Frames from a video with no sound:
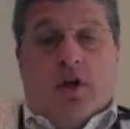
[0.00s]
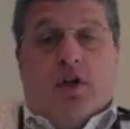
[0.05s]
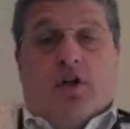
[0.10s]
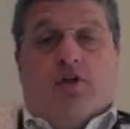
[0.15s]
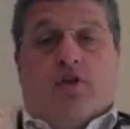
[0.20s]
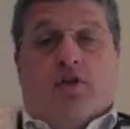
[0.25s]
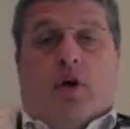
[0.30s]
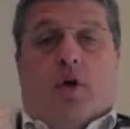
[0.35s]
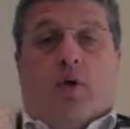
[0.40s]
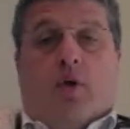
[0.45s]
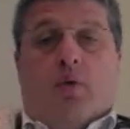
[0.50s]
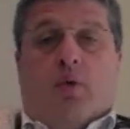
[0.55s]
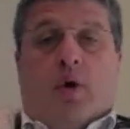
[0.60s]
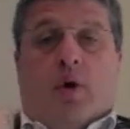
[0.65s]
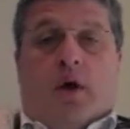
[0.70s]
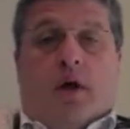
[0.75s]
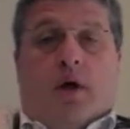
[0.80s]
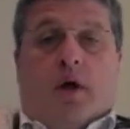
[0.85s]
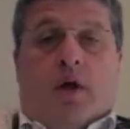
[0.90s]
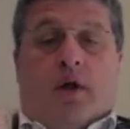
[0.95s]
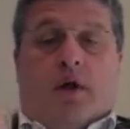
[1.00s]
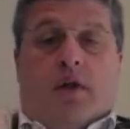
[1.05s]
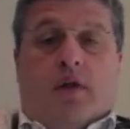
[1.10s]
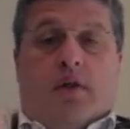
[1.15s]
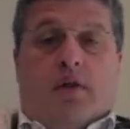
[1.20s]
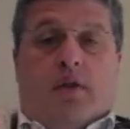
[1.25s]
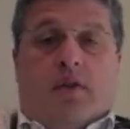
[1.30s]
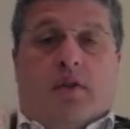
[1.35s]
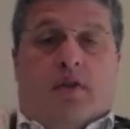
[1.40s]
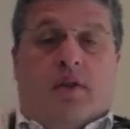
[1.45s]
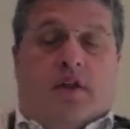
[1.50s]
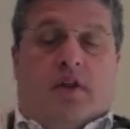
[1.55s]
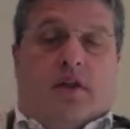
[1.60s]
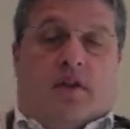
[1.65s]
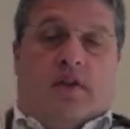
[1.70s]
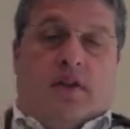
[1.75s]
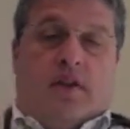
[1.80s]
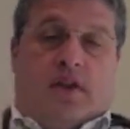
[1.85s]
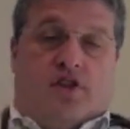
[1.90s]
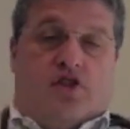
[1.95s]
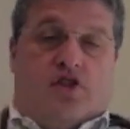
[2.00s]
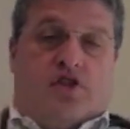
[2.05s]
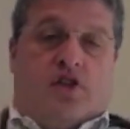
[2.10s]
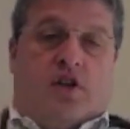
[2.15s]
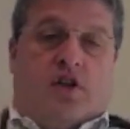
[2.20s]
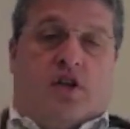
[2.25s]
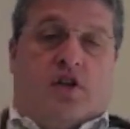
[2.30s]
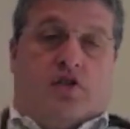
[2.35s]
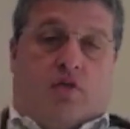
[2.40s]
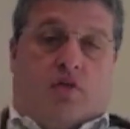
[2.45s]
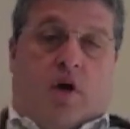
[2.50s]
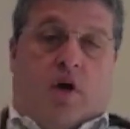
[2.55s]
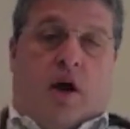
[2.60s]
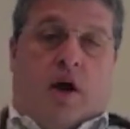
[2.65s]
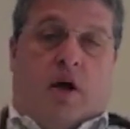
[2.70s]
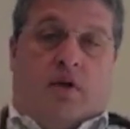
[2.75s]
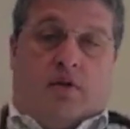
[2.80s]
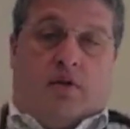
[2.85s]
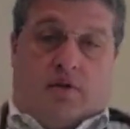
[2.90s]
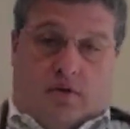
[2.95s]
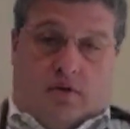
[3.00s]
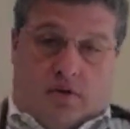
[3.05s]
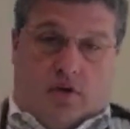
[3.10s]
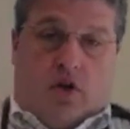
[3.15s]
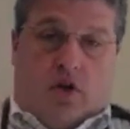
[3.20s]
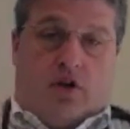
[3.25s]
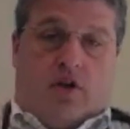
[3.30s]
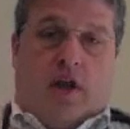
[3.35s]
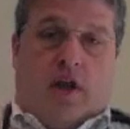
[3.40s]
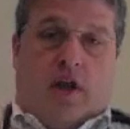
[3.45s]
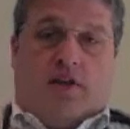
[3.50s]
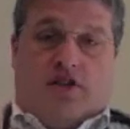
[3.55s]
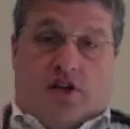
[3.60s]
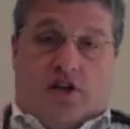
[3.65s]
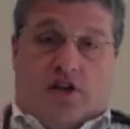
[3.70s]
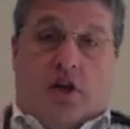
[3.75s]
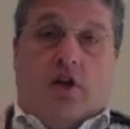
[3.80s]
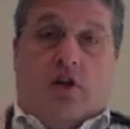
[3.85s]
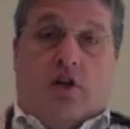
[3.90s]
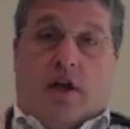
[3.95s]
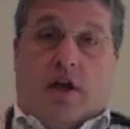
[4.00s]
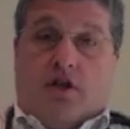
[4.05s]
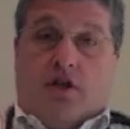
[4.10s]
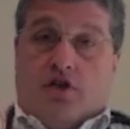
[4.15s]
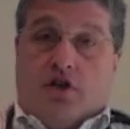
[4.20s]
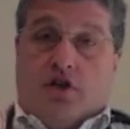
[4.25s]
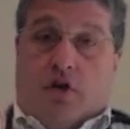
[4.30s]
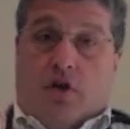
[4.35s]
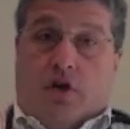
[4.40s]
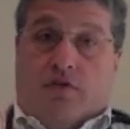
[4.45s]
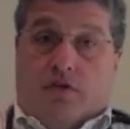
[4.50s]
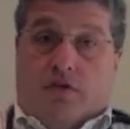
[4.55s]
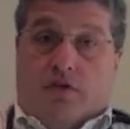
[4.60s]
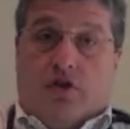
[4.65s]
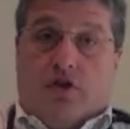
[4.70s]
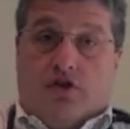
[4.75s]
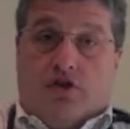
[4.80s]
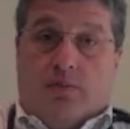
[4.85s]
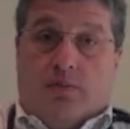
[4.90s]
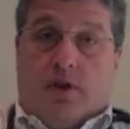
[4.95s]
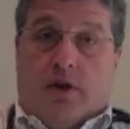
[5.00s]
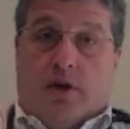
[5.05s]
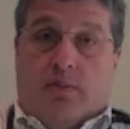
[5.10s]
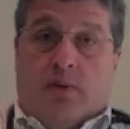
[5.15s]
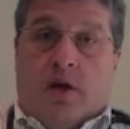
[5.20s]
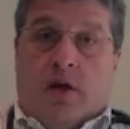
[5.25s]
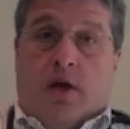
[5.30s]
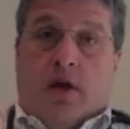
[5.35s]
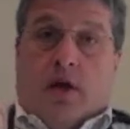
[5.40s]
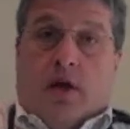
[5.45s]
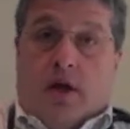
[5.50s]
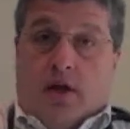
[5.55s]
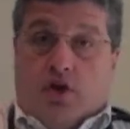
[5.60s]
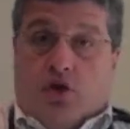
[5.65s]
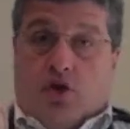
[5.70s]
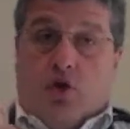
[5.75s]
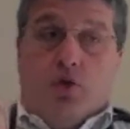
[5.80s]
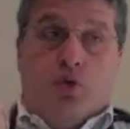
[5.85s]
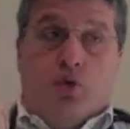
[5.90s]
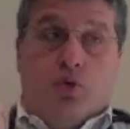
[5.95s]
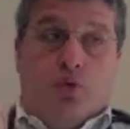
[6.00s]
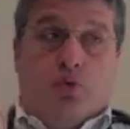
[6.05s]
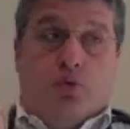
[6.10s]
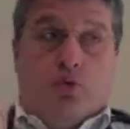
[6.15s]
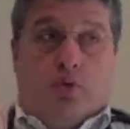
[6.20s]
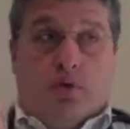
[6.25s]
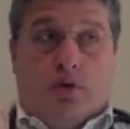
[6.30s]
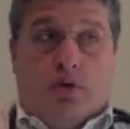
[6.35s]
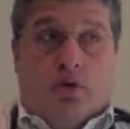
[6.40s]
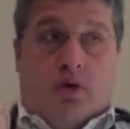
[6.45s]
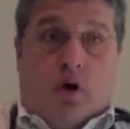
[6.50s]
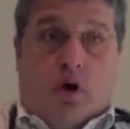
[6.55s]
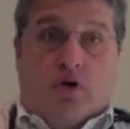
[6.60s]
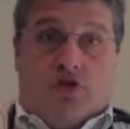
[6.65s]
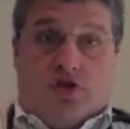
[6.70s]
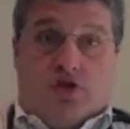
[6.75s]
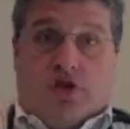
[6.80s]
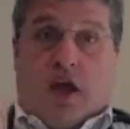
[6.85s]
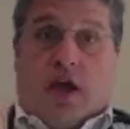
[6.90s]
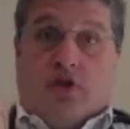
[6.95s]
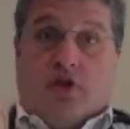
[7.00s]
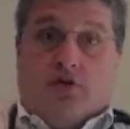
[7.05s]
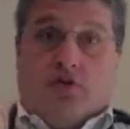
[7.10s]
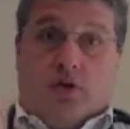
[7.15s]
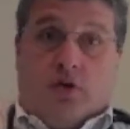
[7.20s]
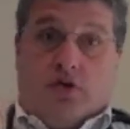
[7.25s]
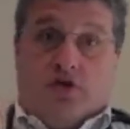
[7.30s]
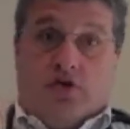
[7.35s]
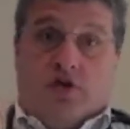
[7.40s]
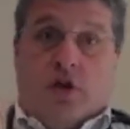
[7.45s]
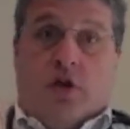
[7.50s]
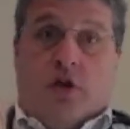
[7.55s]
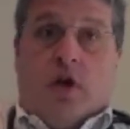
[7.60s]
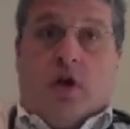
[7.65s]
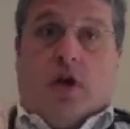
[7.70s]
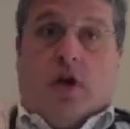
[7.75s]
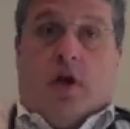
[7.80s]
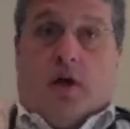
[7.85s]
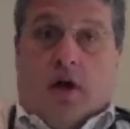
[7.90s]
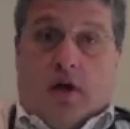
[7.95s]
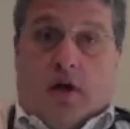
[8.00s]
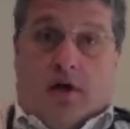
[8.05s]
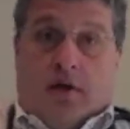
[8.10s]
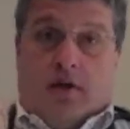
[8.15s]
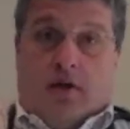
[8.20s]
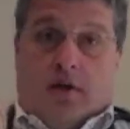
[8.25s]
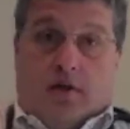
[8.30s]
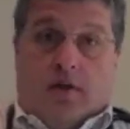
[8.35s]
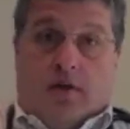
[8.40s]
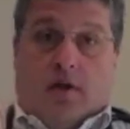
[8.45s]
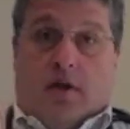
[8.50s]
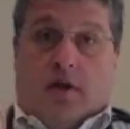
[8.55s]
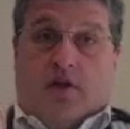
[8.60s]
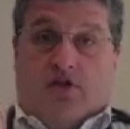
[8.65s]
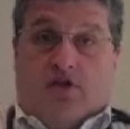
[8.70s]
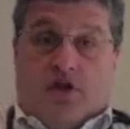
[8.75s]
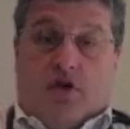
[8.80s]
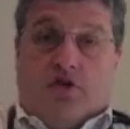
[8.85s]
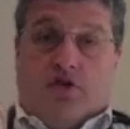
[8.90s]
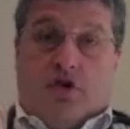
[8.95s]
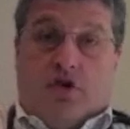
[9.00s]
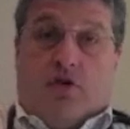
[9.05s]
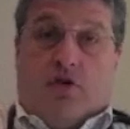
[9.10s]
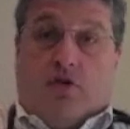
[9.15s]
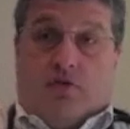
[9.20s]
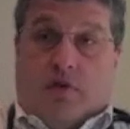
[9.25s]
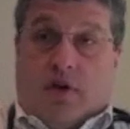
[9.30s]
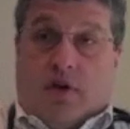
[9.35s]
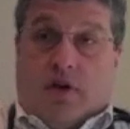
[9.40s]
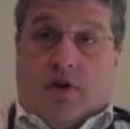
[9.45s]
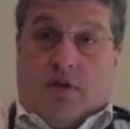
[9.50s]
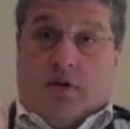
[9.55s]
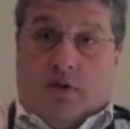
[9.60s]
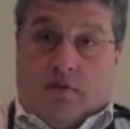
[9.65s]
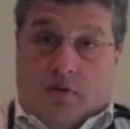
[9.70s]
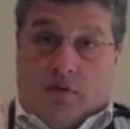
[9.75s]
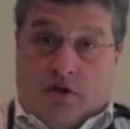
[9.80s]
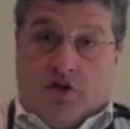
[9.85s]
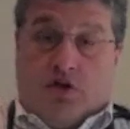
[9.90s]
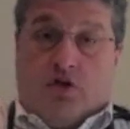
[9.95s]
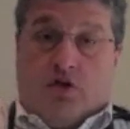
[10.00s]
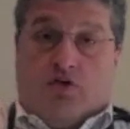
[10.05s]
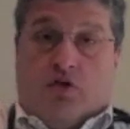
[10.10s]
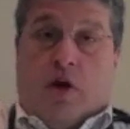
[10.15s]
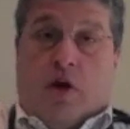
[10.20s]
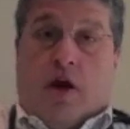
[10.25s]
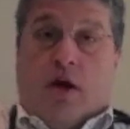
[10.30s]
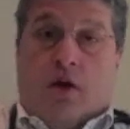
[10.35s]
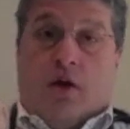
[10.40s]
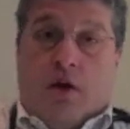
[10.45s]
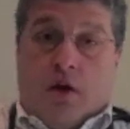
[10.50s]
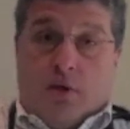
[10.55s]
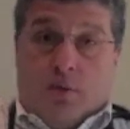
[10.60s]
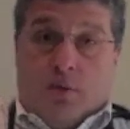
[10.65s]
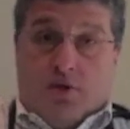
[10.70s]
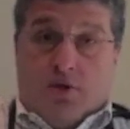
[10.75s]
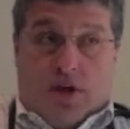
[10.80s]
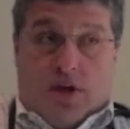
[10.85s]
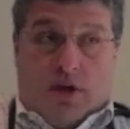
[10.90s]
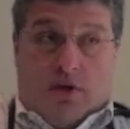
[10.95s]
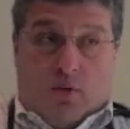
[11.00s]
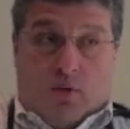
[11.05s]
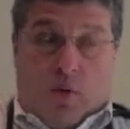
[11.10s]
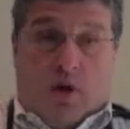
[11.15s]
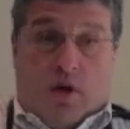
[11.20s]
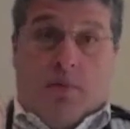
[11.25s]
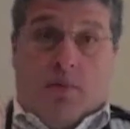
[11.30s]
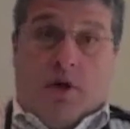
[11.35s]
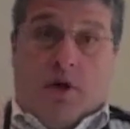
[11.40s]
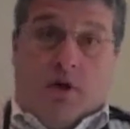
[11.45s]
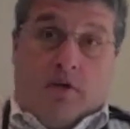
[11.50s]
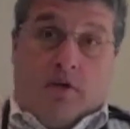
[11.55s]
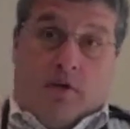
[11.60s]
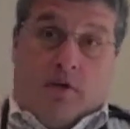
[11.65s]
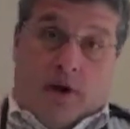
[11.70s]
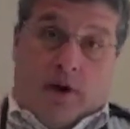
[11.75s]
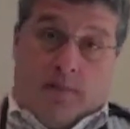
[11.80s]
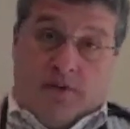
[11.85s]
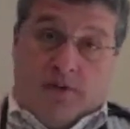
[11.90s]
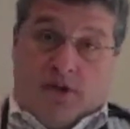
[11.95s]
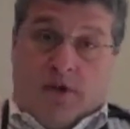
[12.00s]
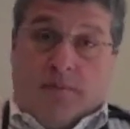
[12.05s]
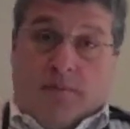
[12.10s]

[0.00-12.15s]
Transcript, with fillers: So uh, the, this uh, trial looked at single-agent carfilzomib in two dose schedules. Uh, the 003, the original trial, was at 20 milligrams.